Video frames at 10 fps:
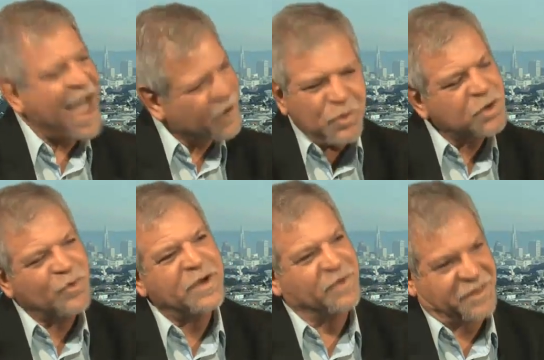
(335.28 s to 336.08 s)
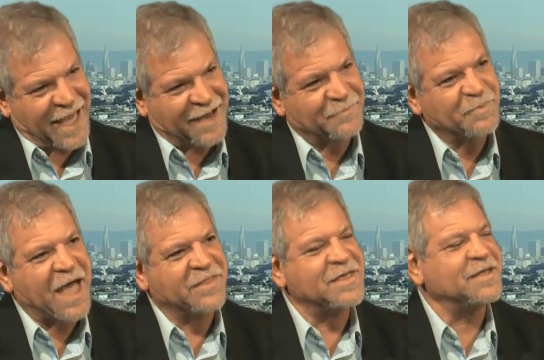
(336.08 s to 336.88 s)
I don't agree with that.
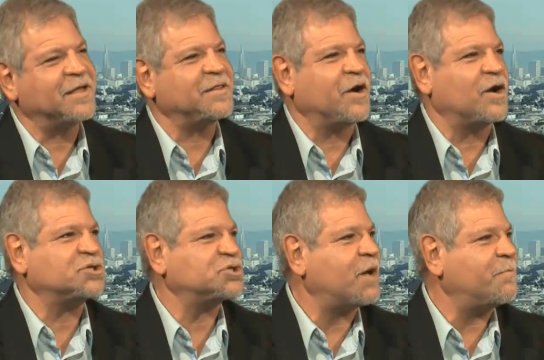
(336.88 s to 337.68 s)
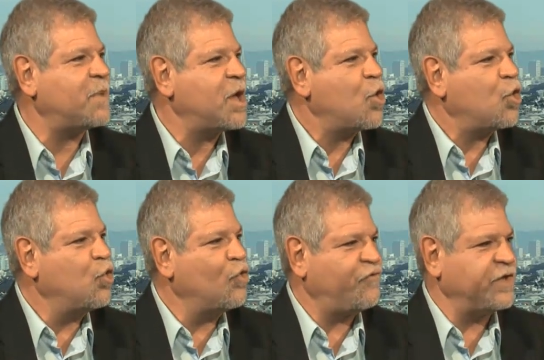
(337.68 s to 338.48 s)
I think that there are some
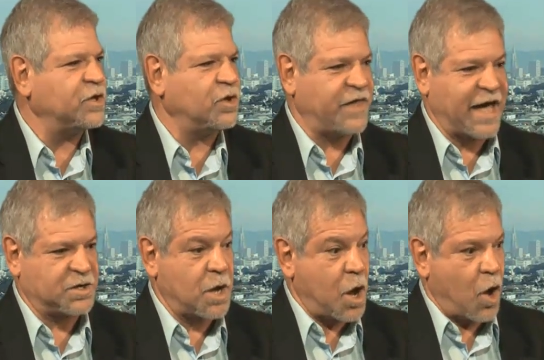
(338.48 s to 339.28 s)
who feel that